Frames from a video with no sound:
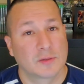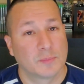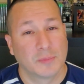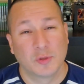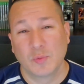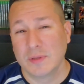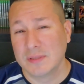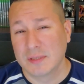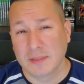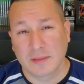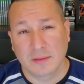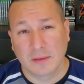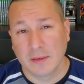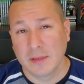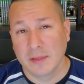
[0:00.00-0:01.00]
between
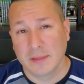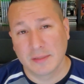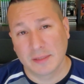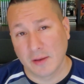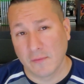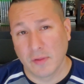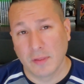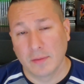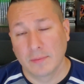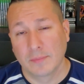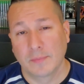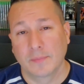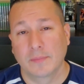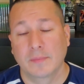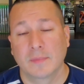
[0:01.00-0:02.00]
6:30 and 7.
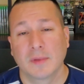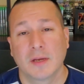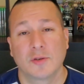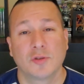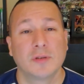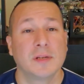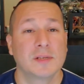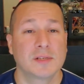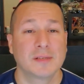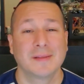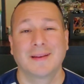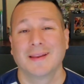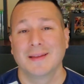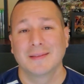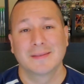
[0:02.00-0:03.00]
Now,
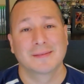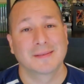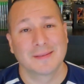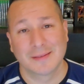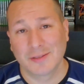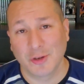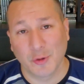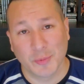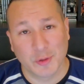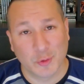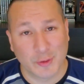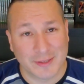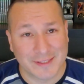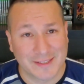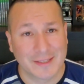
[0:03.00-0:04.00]
traditionally, the class is going to start
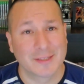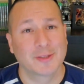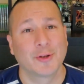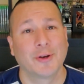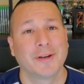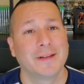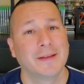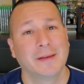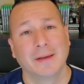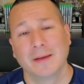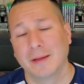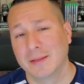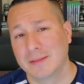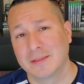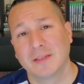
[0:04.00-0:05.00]
between 6:30
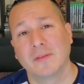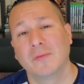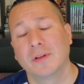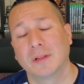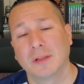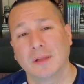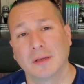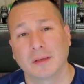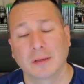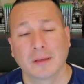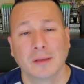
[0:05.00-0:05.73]
and 7 o'clock,